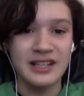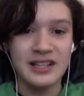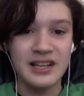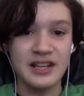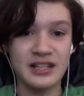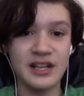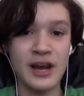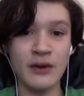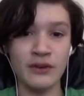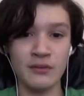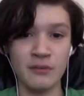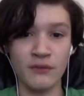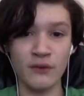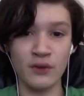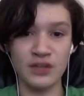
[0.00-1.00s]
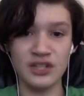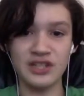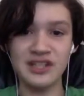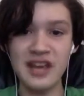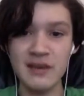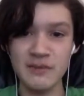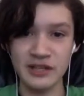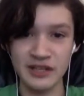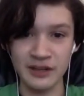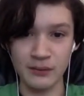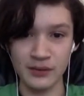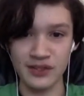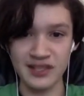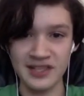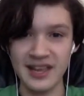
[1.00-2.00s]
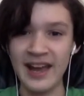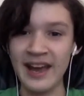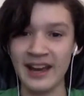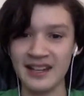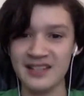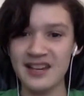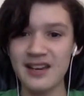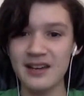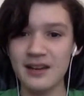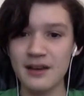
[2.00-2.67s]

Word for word: He shouted before stabbing it with his hat.